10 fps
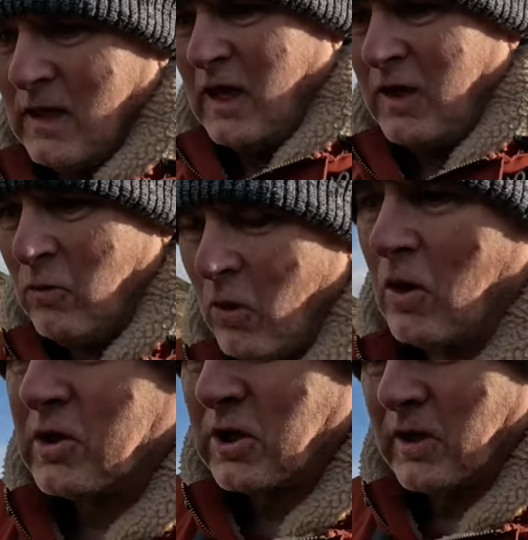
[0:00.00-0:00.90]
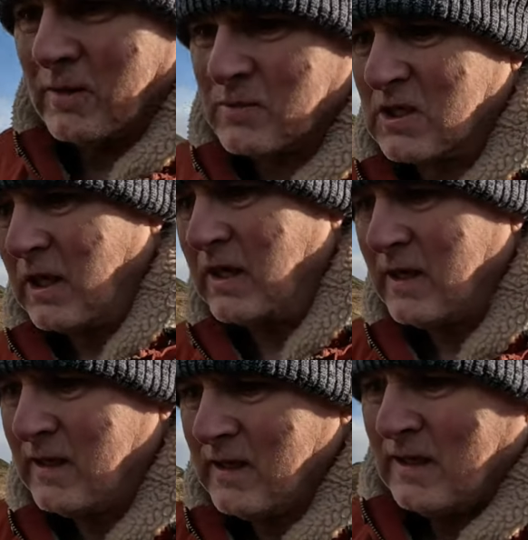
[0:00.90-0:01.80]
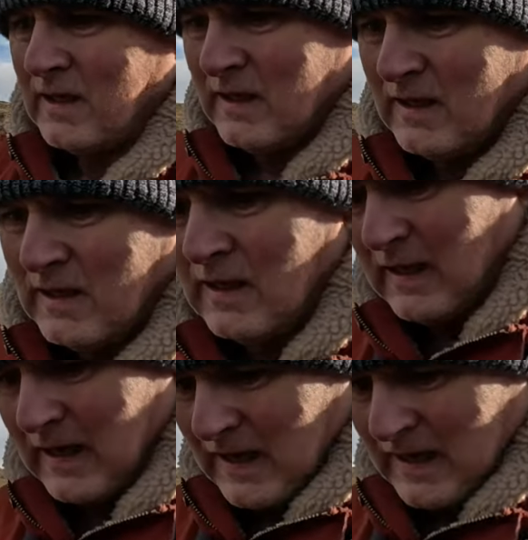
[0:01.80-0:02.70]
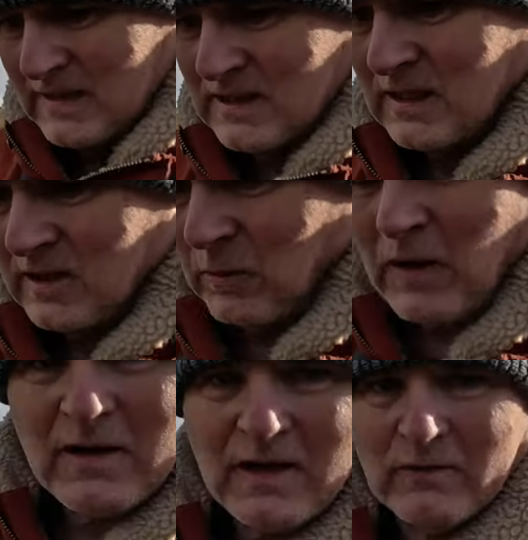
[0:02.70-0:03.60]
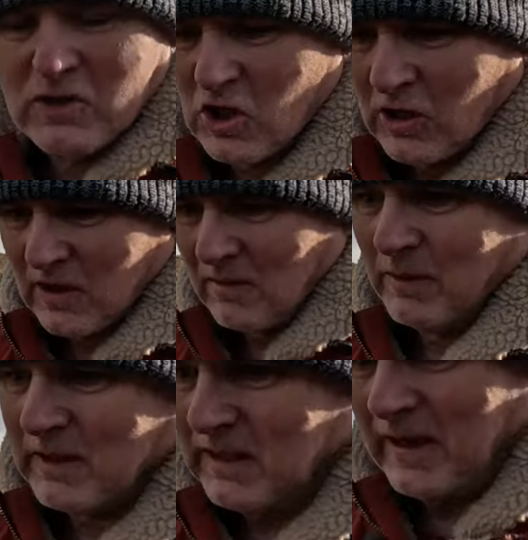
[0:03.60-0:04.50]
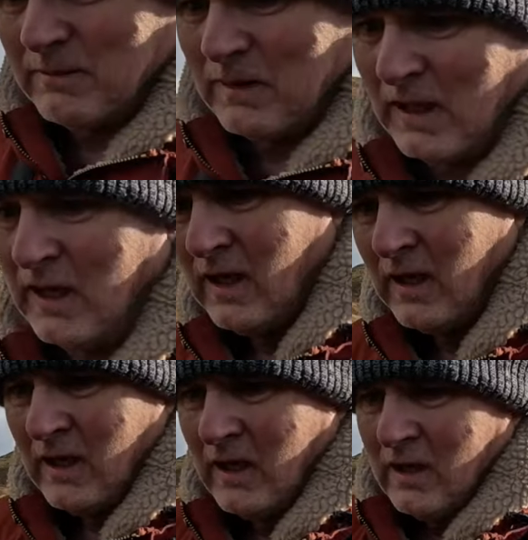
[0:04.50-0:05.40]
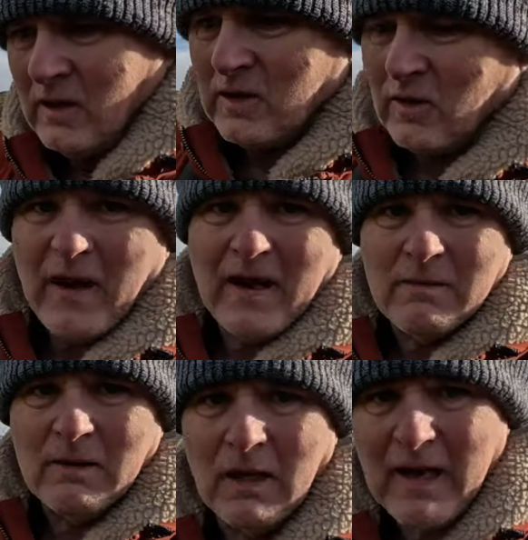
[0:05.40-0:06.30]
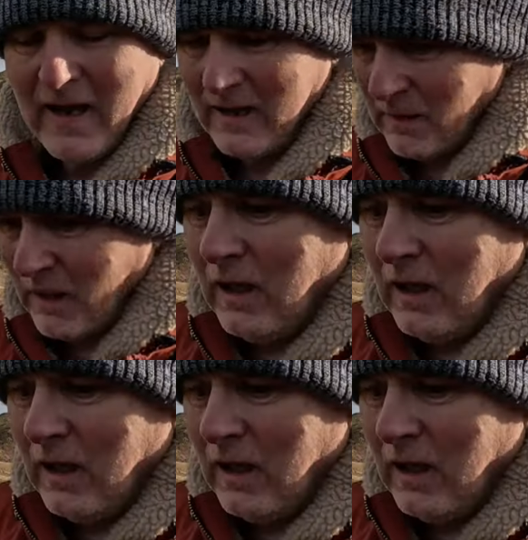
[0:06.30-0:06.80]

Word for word: in war times, and they weren't even shot down by the enemy. Their enemy enemy